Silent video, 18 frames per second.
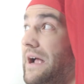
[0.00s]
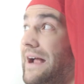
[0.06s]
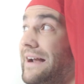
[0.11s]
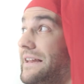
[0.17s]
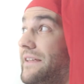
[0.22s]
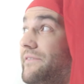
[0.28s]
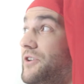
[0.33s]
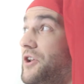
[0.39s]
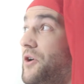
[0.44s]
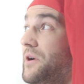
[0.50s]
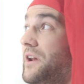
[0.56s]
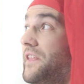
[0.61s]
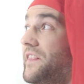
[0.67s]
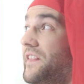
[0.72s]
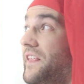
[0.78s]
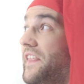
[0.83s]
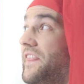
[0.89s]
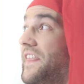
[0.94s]
I didn't even know
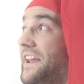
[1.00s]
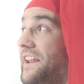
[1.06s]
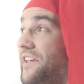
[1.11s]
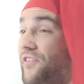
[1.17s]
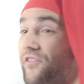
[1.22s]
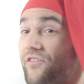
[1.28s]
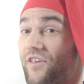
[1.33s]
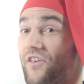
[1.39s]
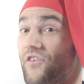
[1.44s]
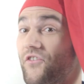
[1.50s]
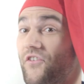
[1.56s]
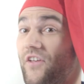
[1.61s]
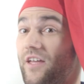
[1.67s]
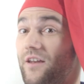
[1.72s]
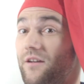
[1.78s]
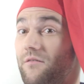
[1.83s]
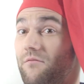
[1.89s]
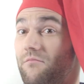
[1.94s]
anything like that
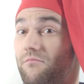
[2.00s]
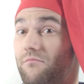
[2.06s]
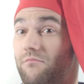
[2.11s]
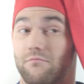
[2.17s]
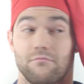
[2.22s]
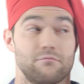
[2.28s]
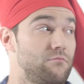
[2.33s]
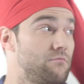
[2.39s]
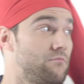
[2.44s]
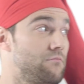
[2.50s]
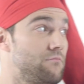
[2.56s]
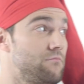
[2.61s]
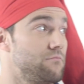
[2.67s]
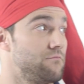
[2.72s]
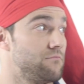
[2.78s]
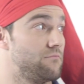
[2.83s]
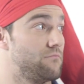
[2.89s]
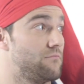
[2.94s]
existed.
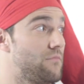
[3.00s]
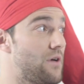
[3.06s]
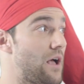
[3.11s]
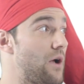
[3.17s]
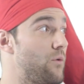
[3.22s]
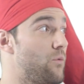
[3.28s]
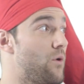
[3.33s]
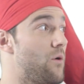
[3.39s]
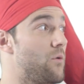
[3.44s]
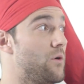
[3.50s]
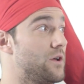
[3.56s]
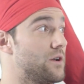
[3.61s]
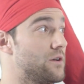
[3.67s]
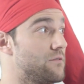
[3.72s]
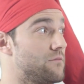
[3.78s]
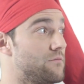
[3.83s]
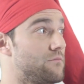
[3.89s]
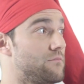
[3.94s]
I want
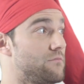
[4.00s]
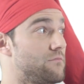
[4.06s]
one.